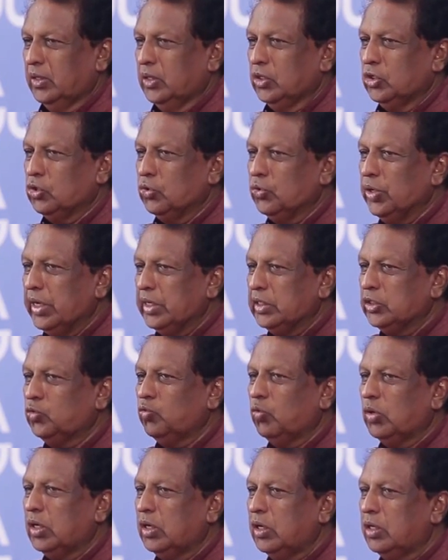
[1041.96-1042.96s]
Today's
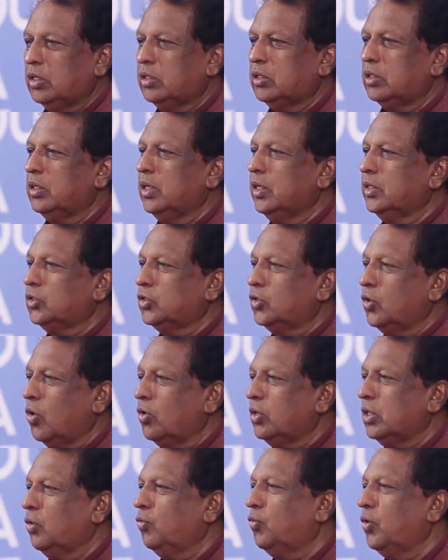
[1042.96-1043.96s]
world is
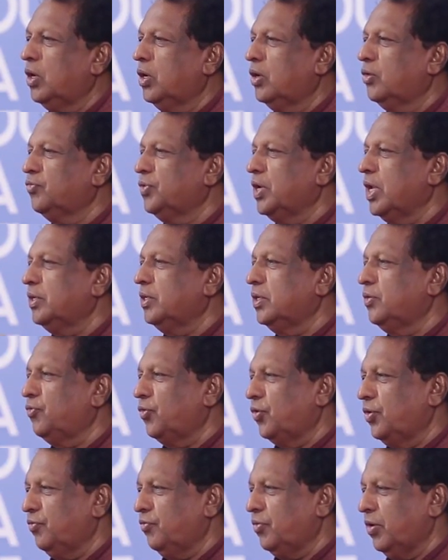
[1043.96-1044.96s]
not the world of
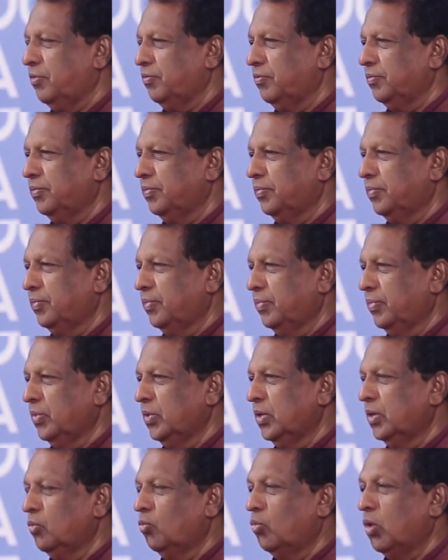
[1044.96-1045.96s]
1945.
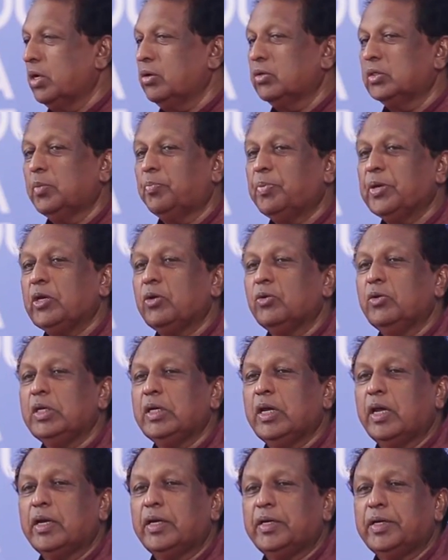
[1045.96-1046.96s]
What is the
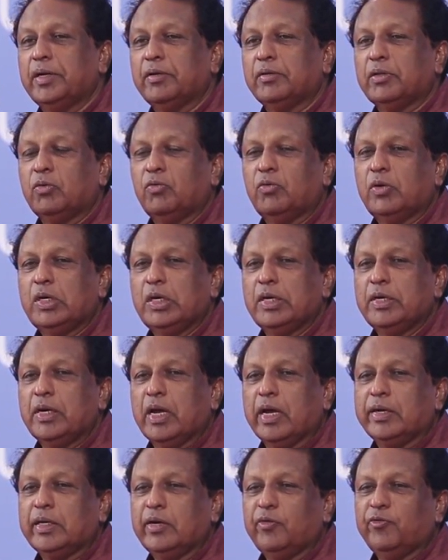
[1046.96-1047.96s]
peculiarity of the world in
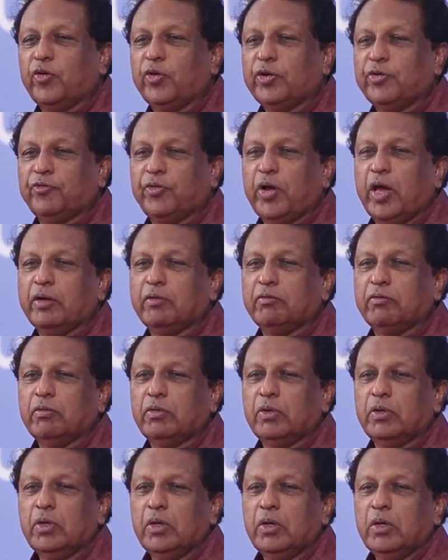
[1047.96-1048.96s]
1945?
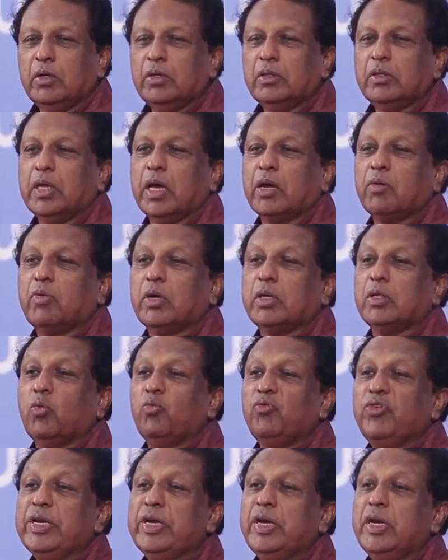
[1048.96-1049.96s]
There were the
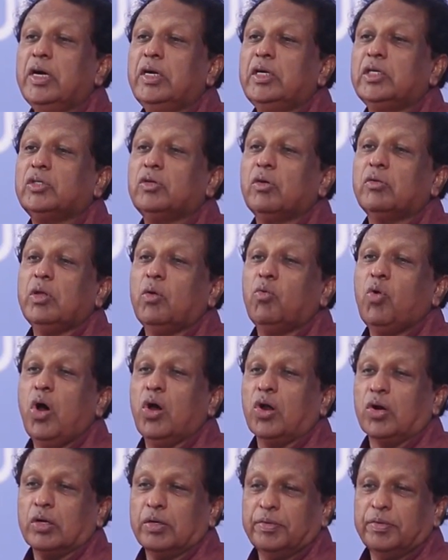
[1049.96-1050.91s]
winners of the war.